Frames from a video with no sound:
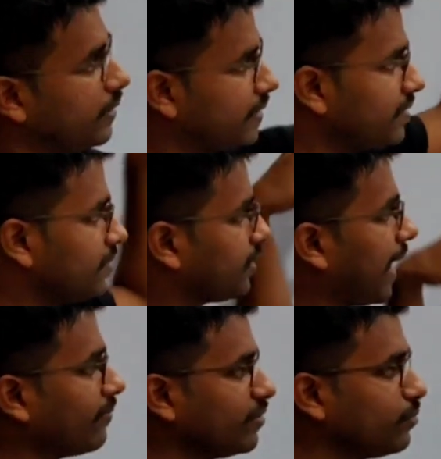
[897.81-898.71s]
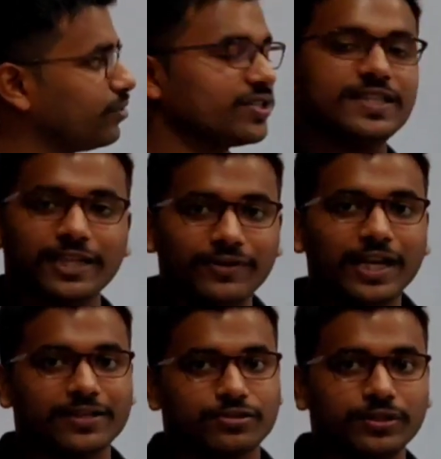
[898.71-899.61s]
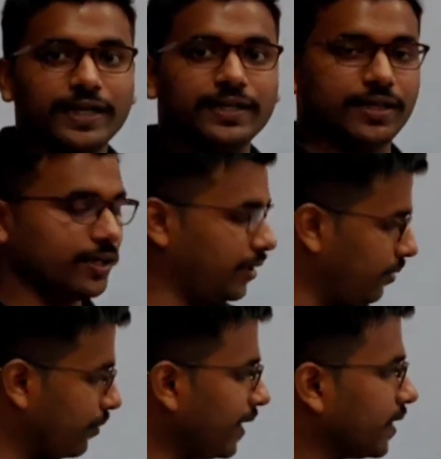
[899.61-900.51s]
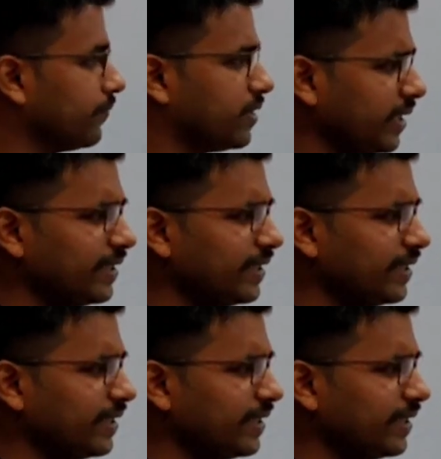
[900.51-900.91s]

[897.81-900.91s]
This type of question they will ask so that you get confused.